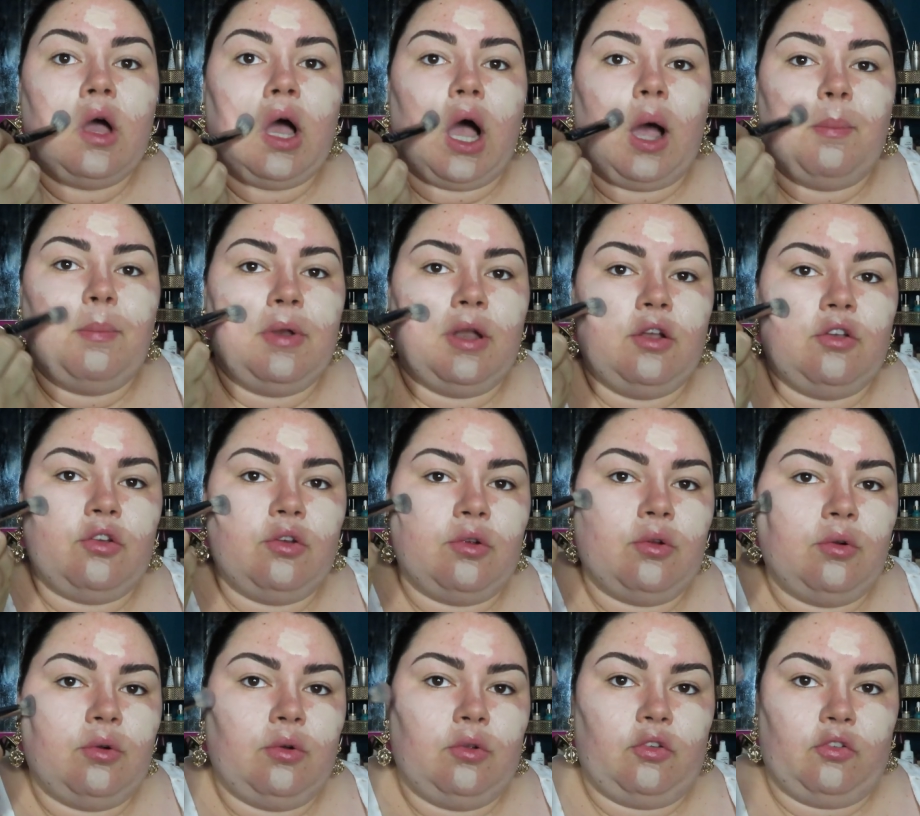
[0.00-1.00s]
I'm going to
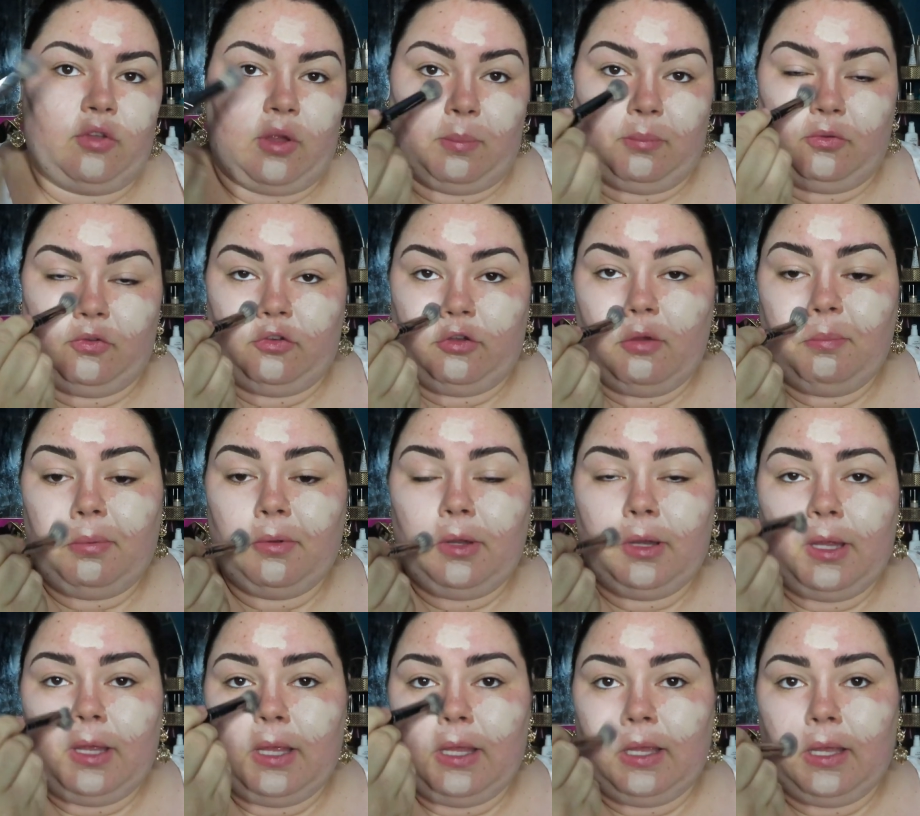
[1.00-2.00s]
do some
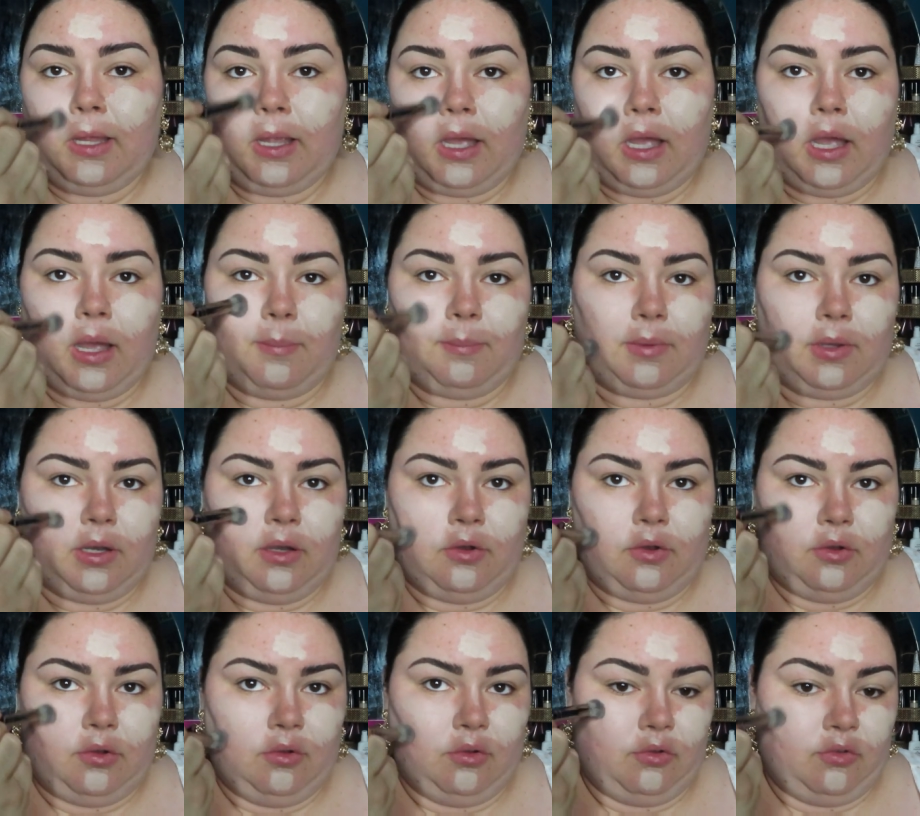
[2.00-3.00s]
stippling, I'm going to
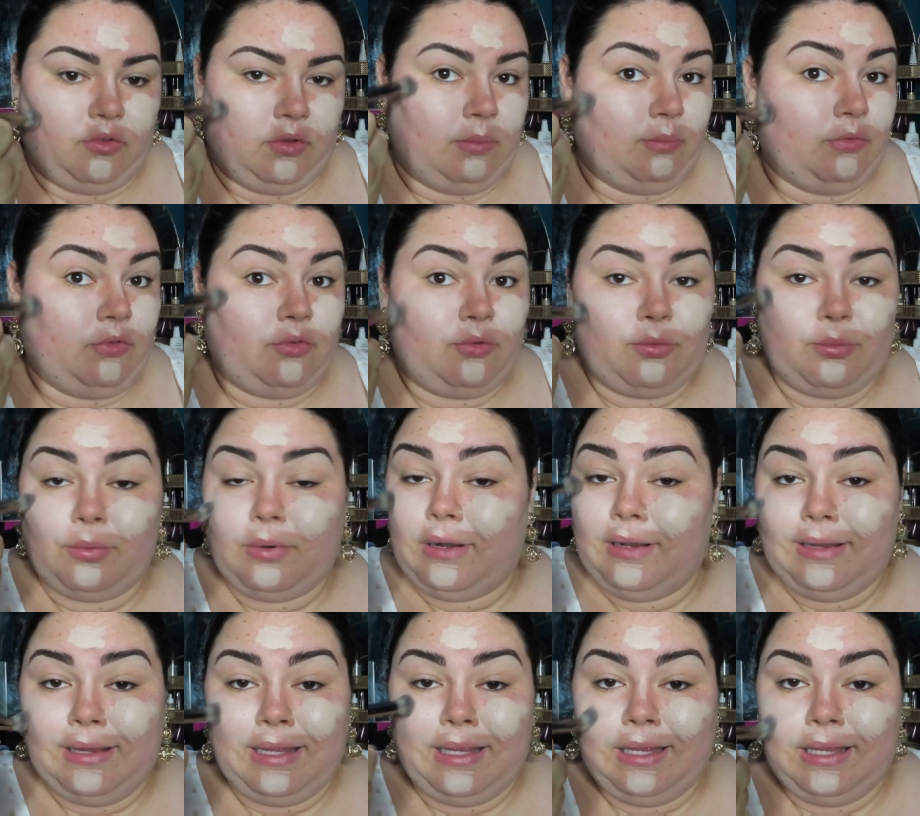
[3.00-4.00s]
do some
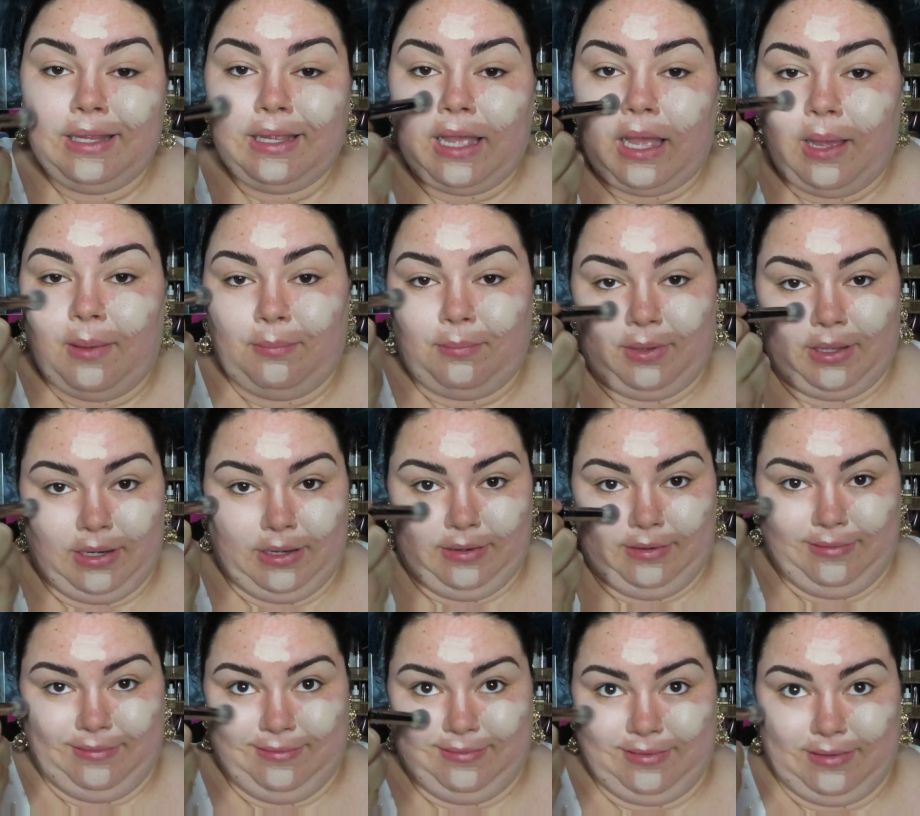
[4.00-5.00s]
swirling, I'm going
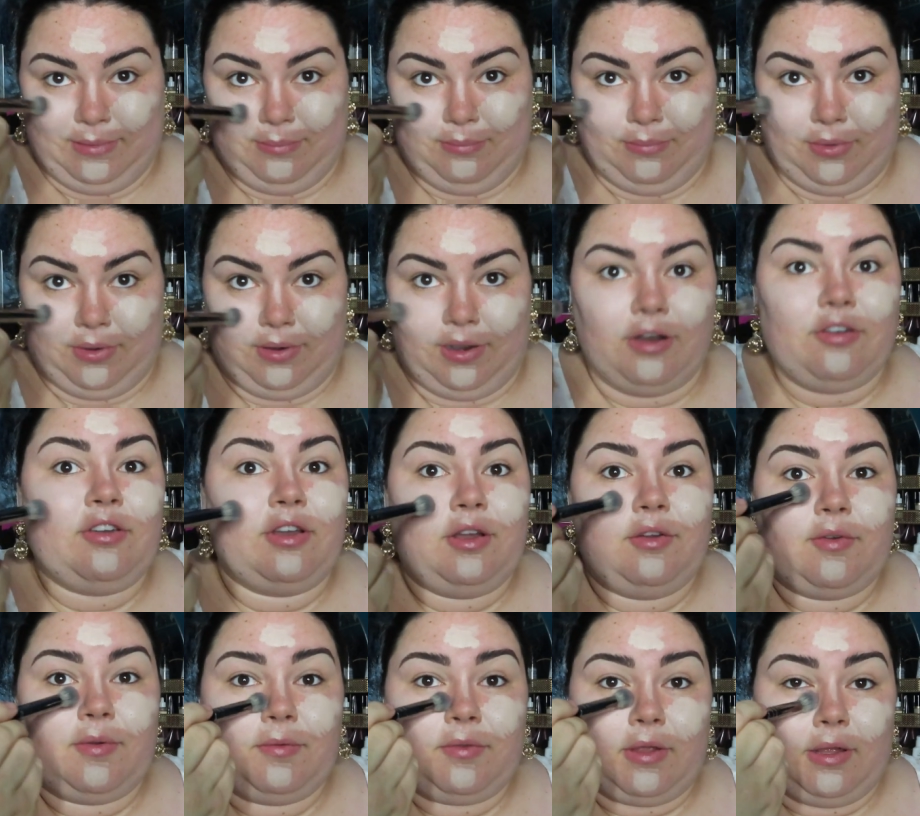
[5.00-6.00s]
to do some brushing
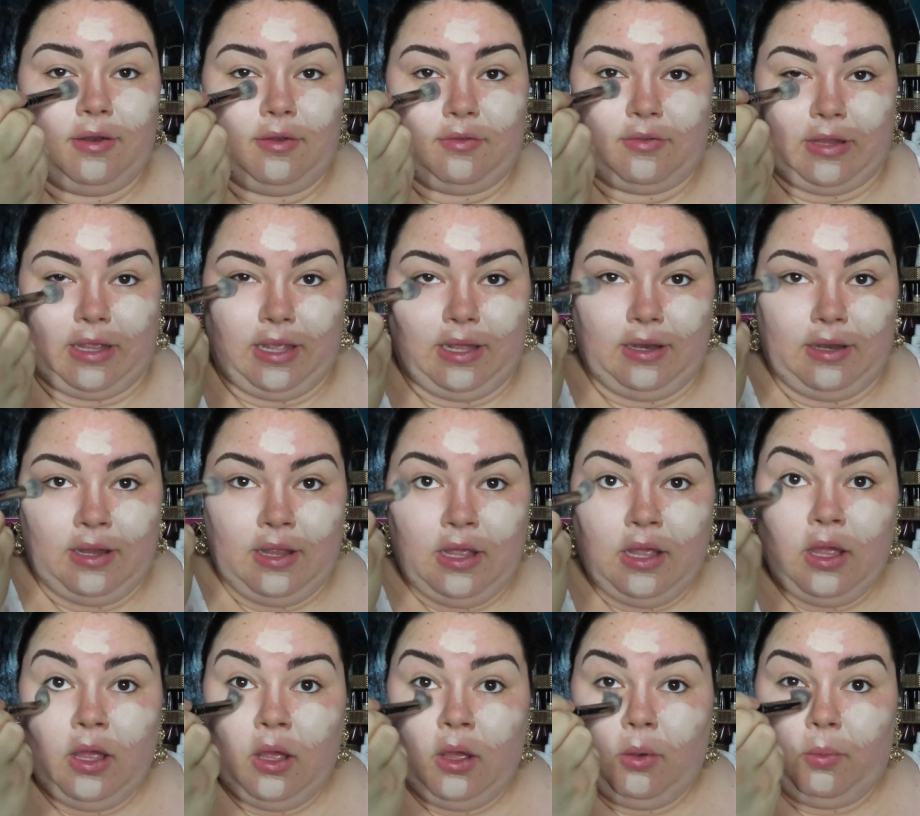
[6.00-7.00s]
from side to side.
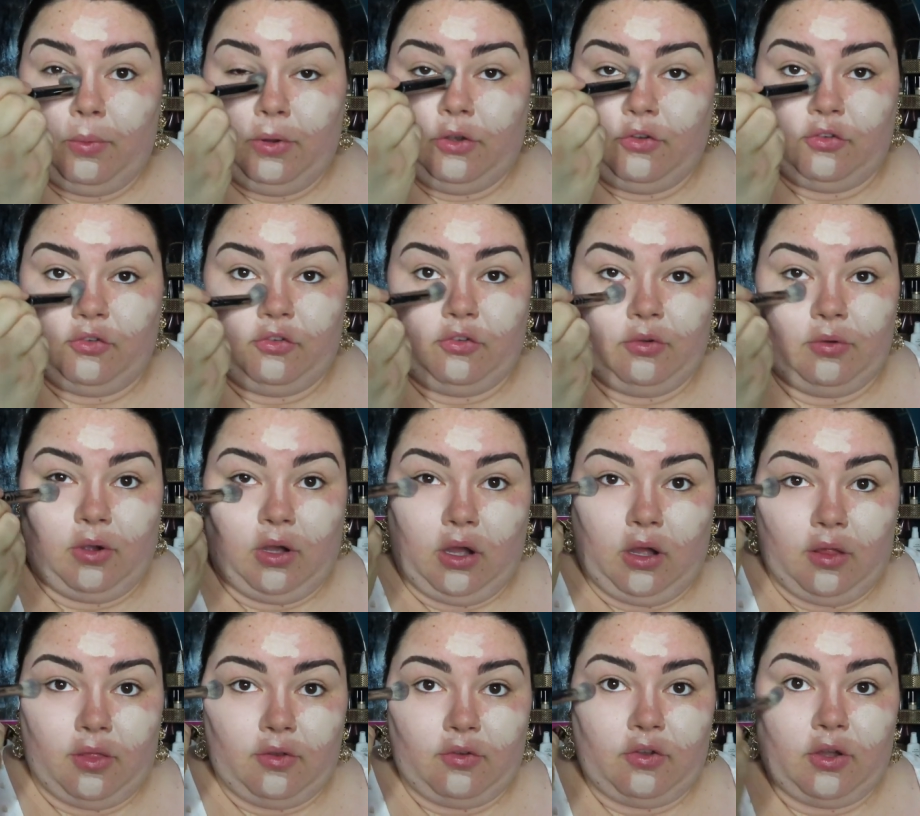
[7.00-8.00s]
We just do
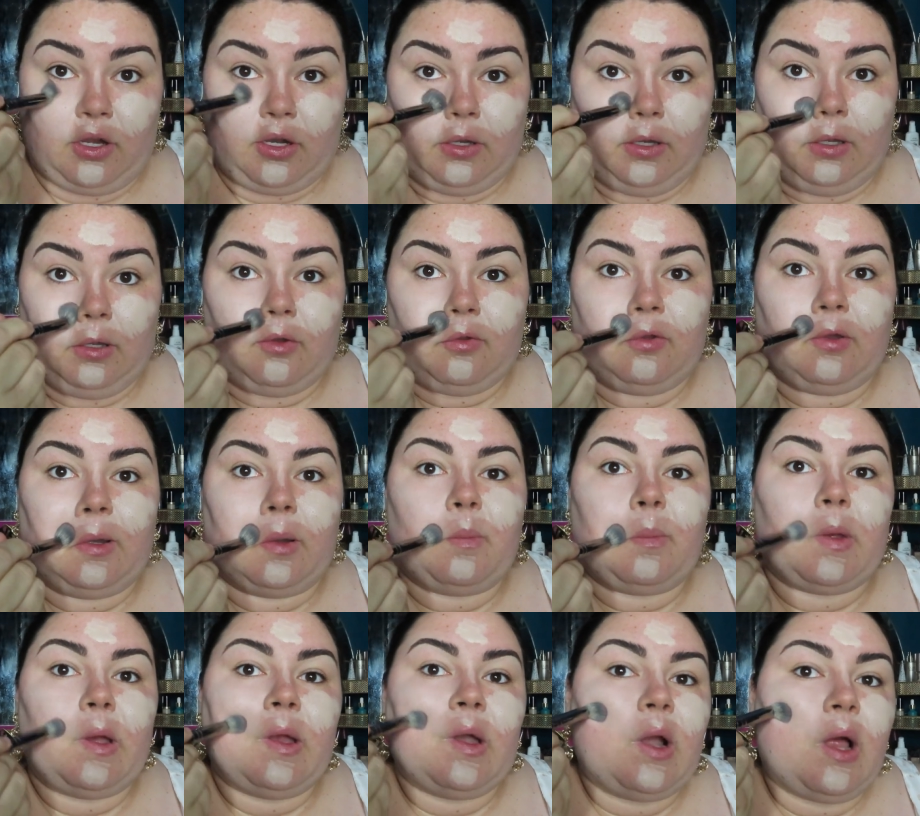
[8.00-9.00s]
all the techniques here,
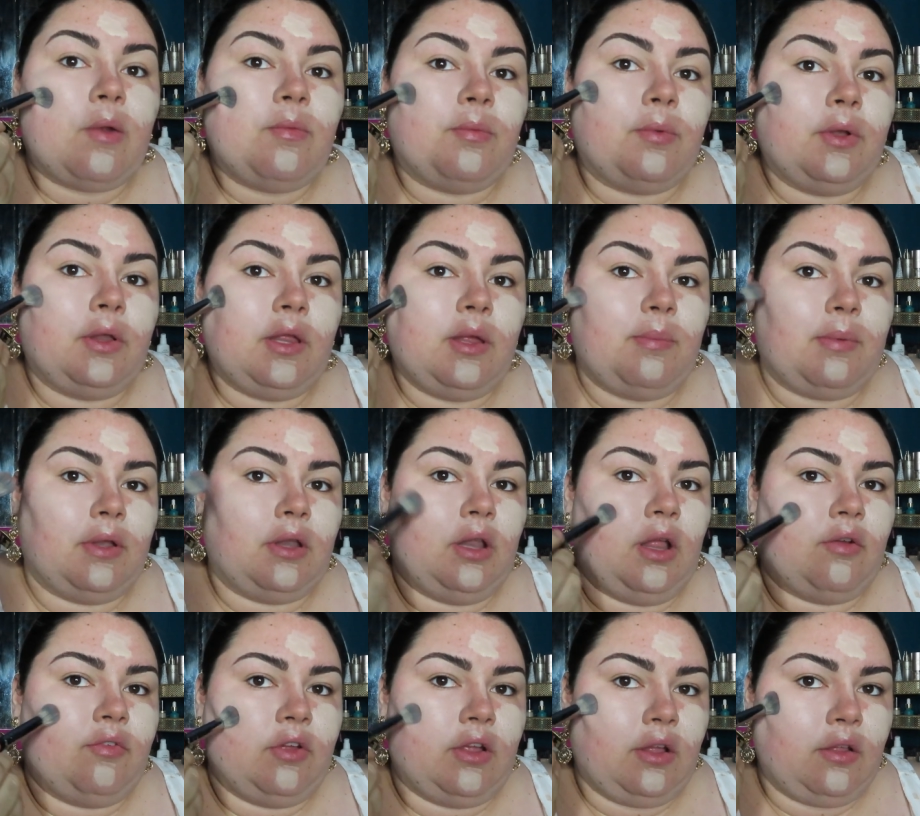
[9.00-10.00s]
but I've really been
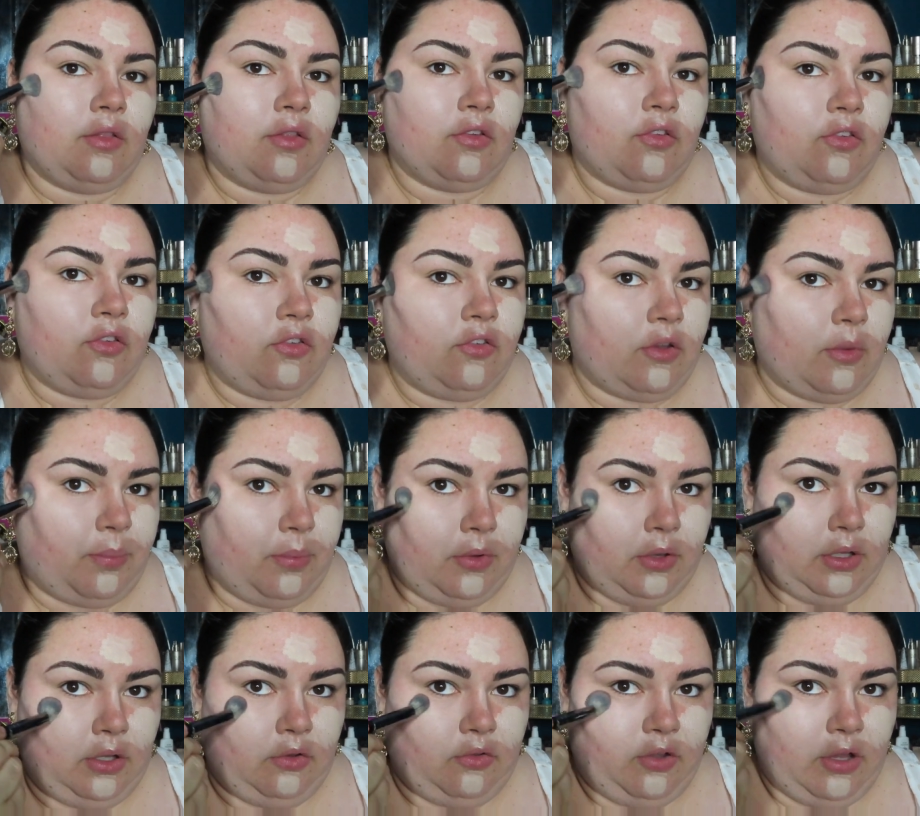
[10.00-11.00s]
loving this
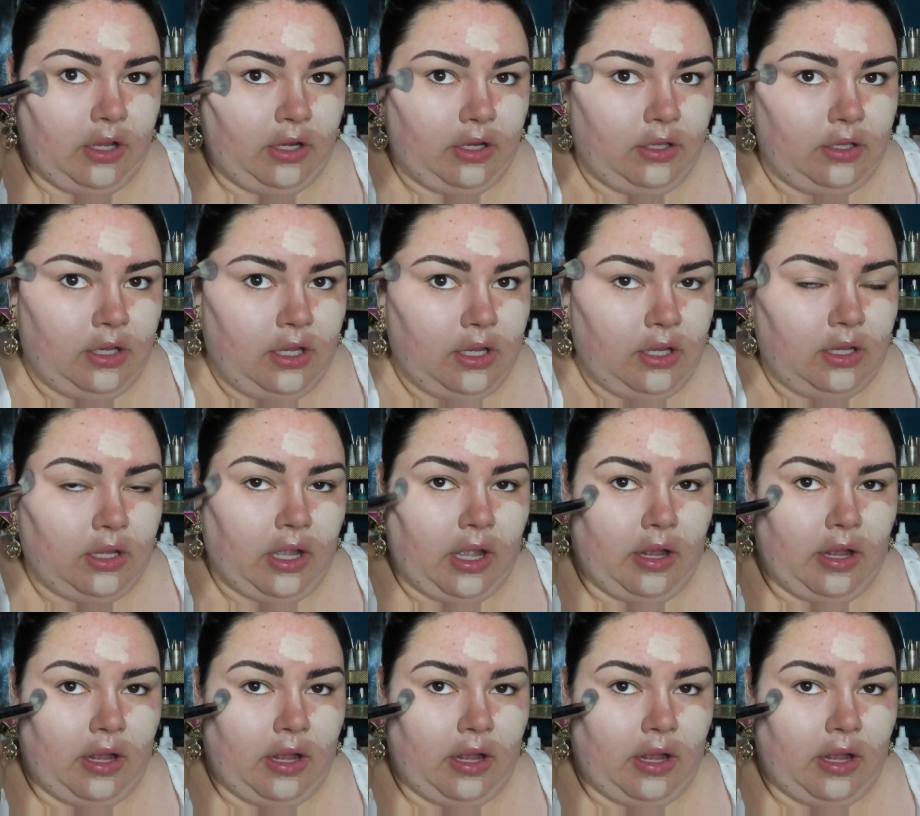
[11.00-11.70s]
stippling technique.